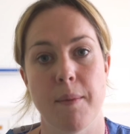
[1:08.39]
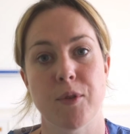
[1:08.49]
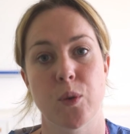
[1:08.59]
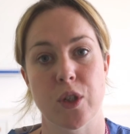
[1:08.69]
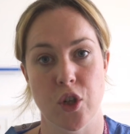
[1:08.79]

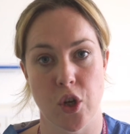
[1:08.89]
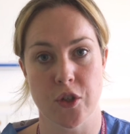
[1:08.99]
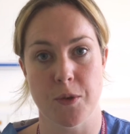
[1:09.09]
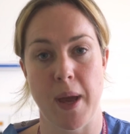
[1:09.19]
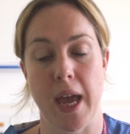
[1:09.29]
so it does
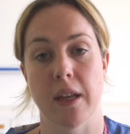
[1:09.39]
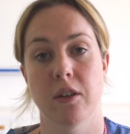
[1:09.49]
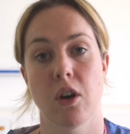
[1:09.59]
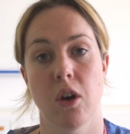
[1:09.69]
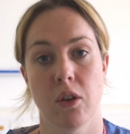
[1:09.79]

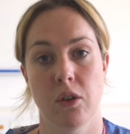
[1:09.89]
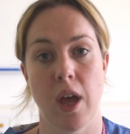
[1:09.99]
depend on